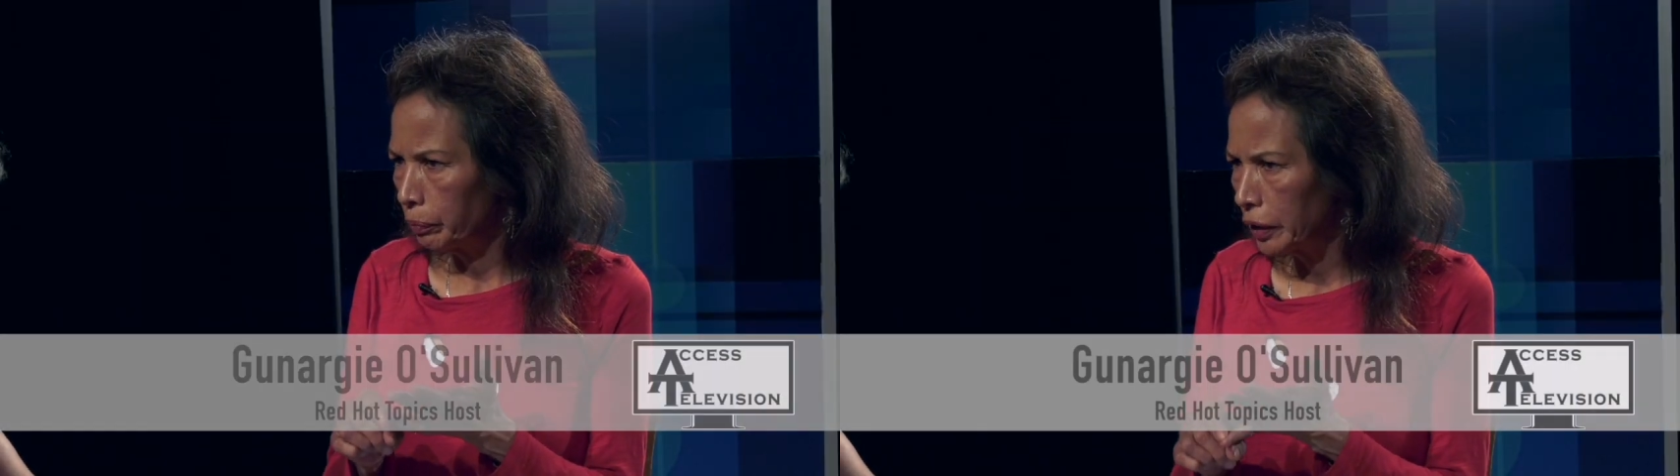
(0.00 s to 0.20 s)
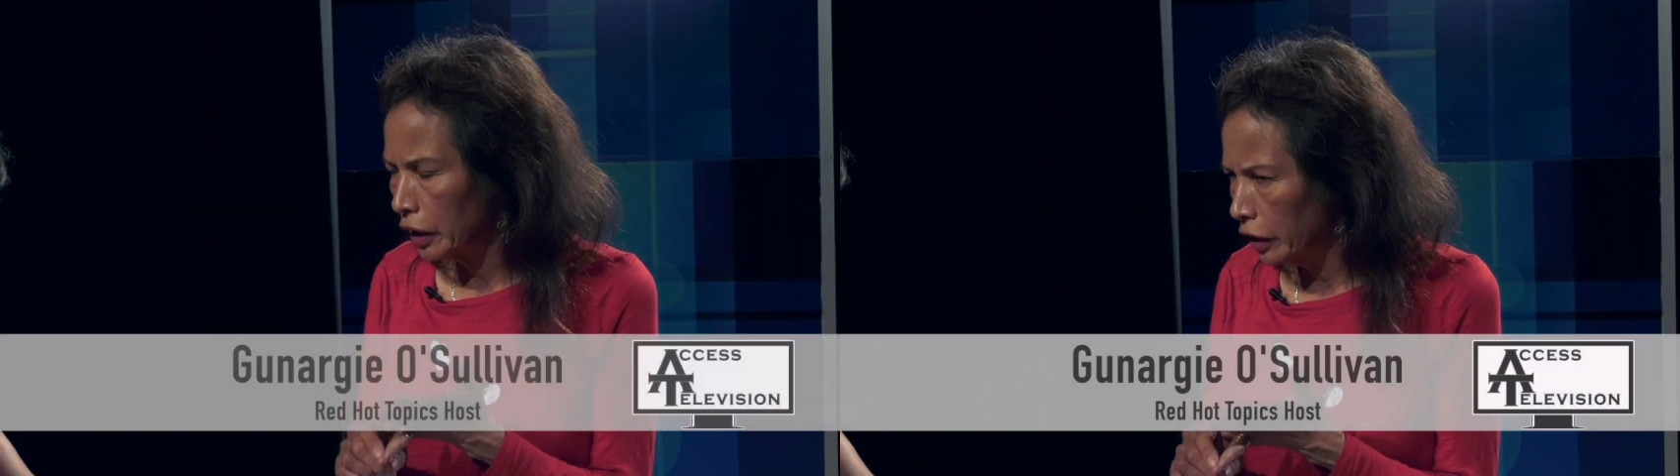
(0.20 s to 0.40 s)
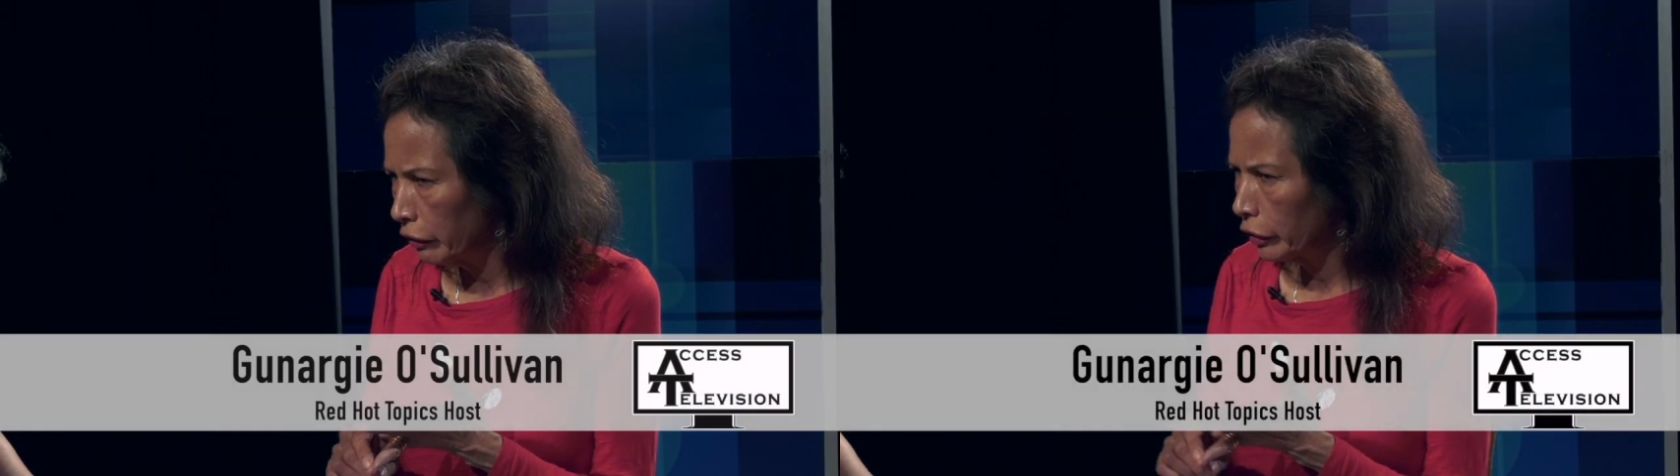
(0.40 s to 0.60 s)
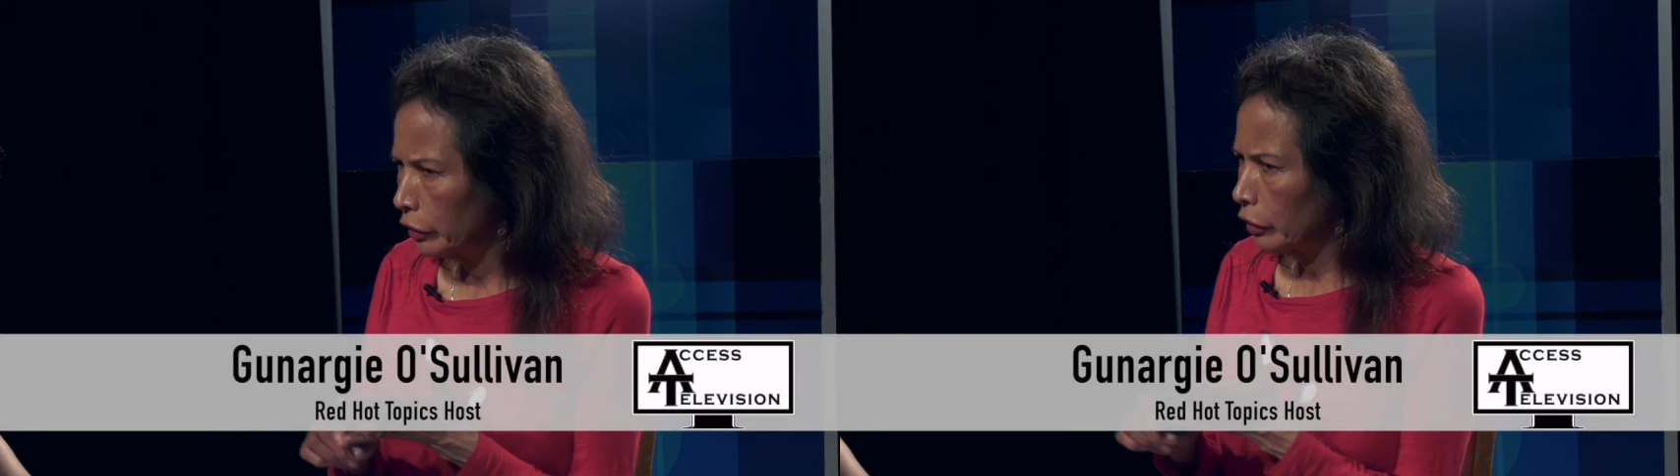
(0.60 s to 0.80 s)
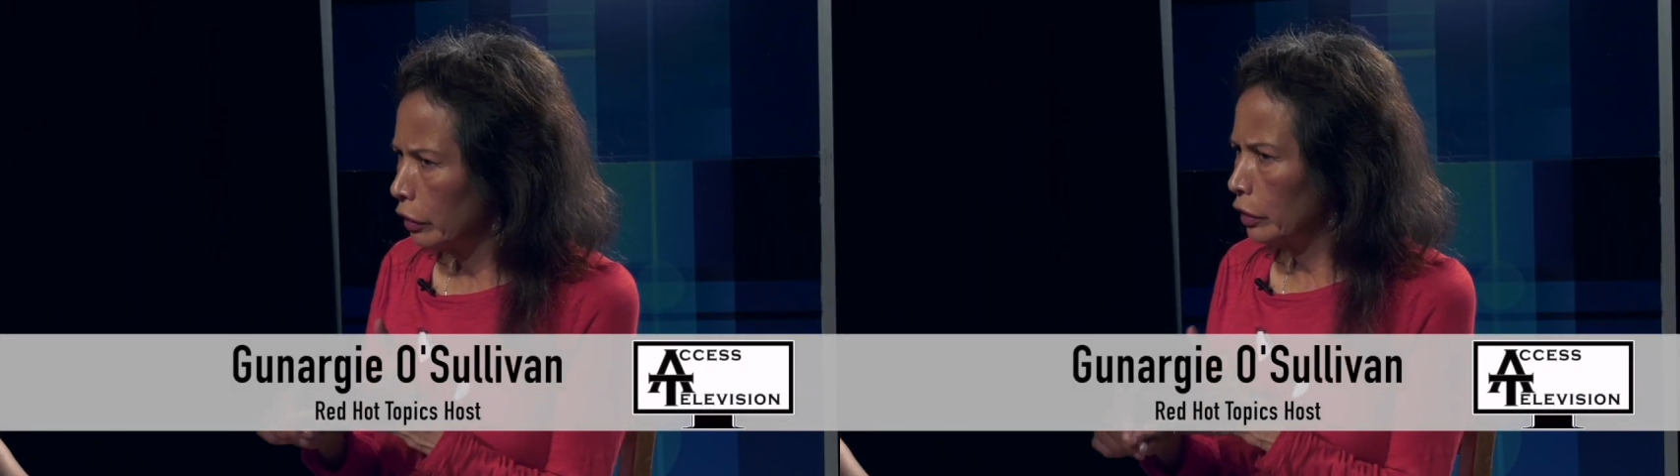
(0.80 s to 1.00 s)

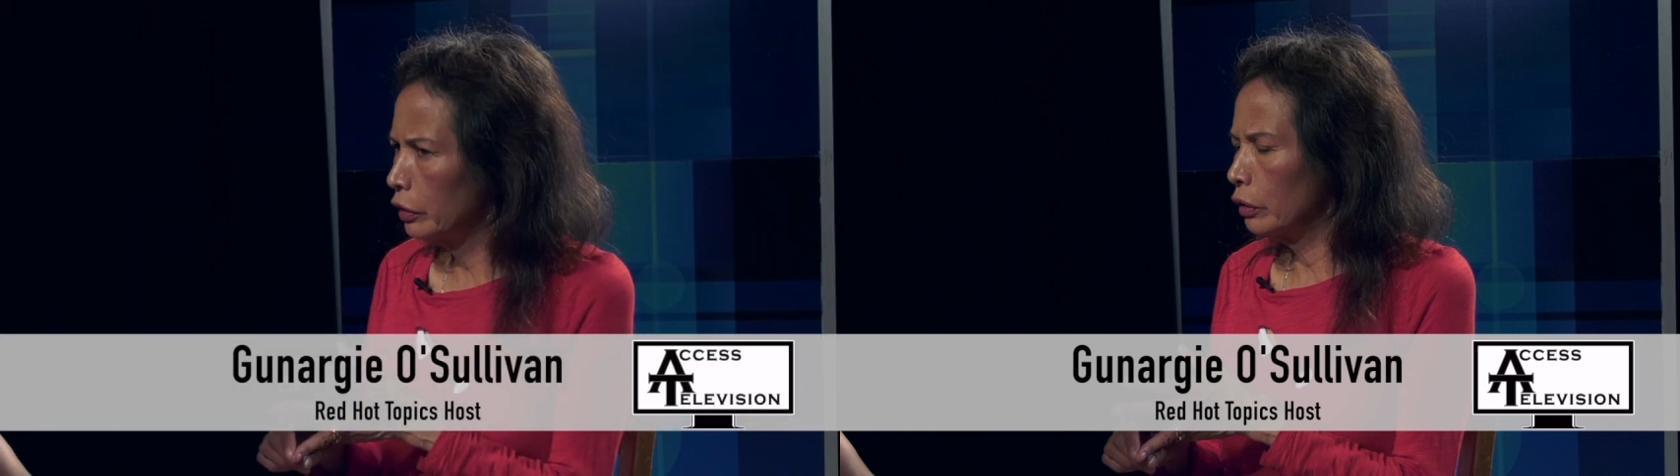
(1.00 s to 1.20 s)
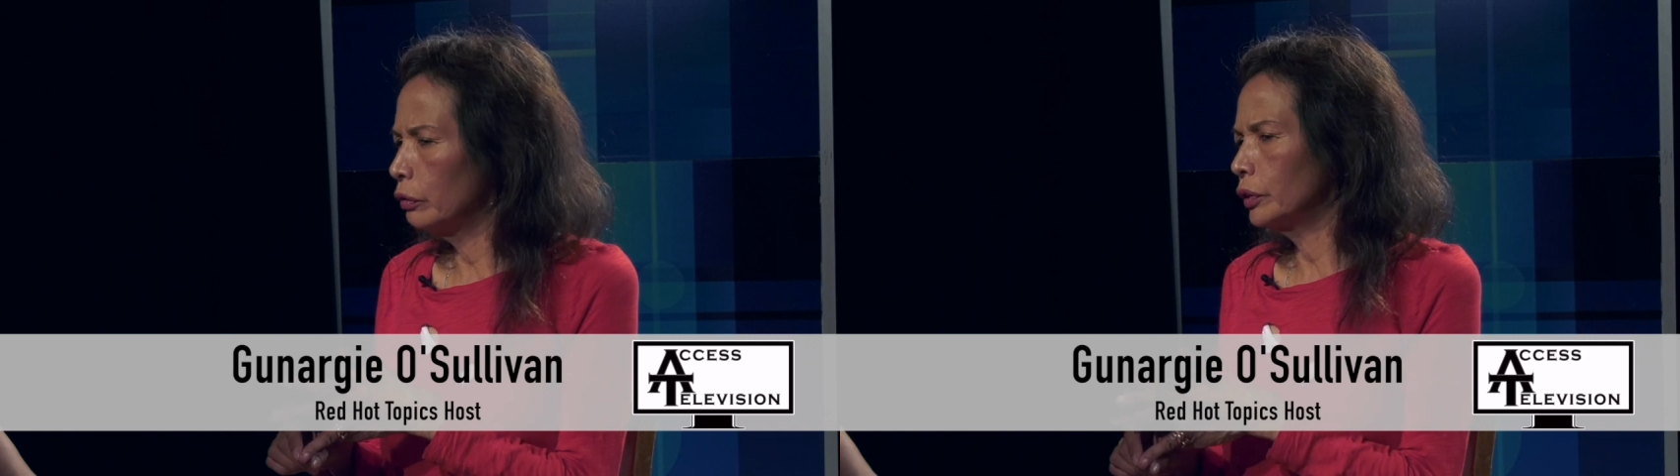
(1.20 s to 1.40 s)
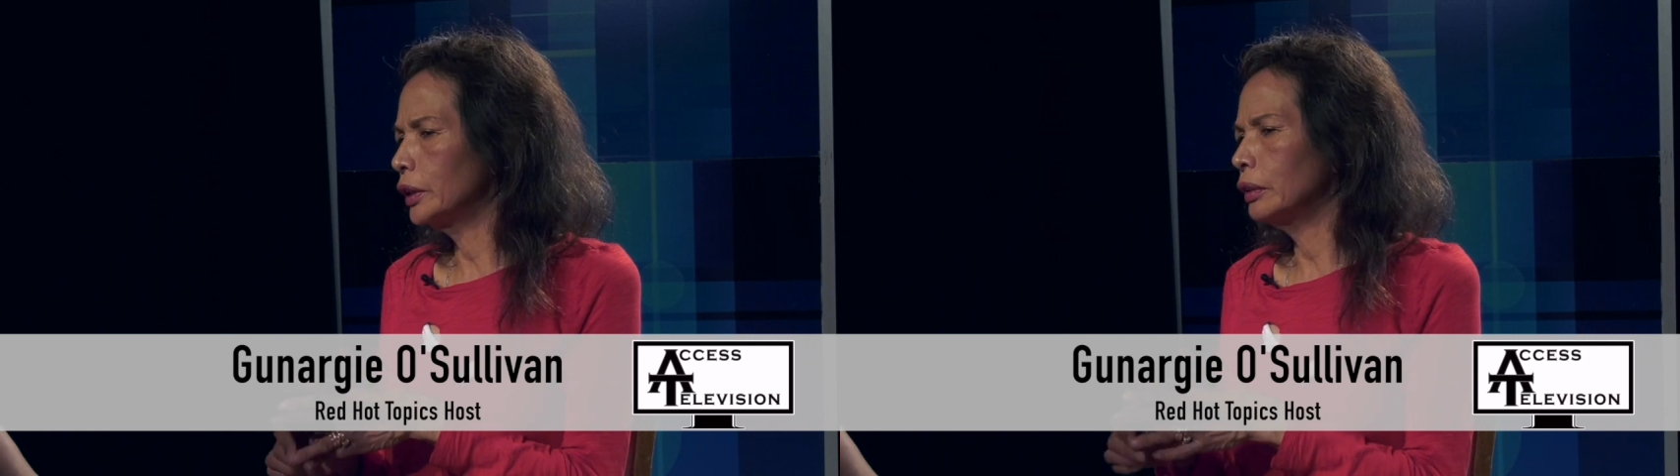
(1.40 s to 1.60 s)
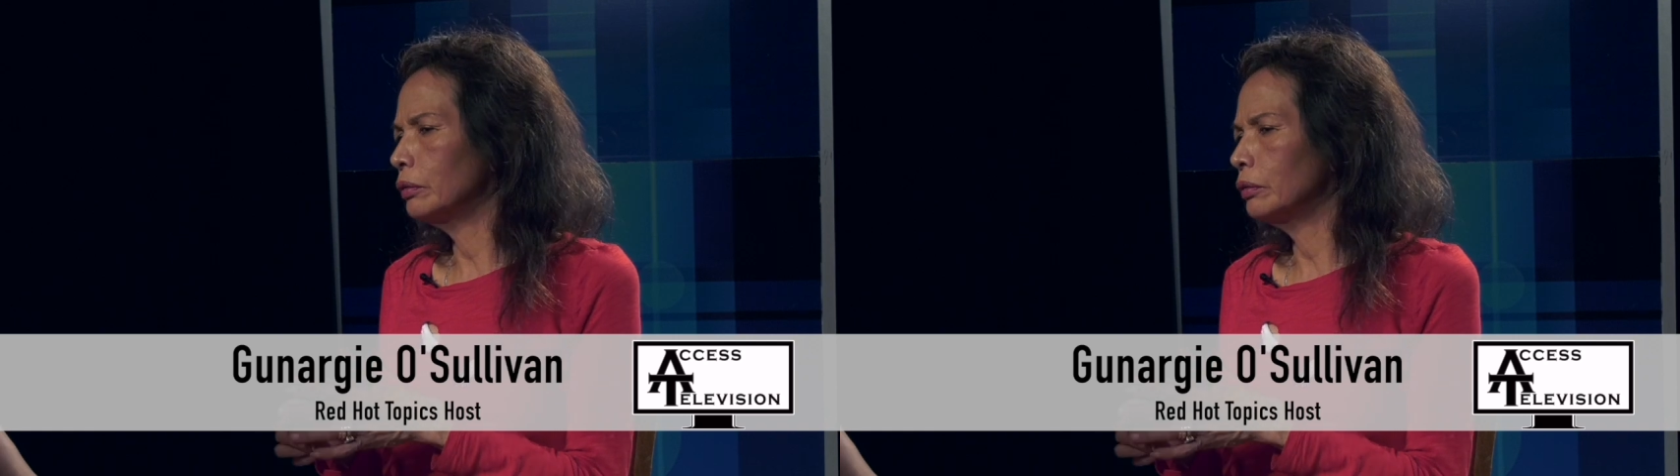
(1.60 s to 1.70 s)
behavior are closely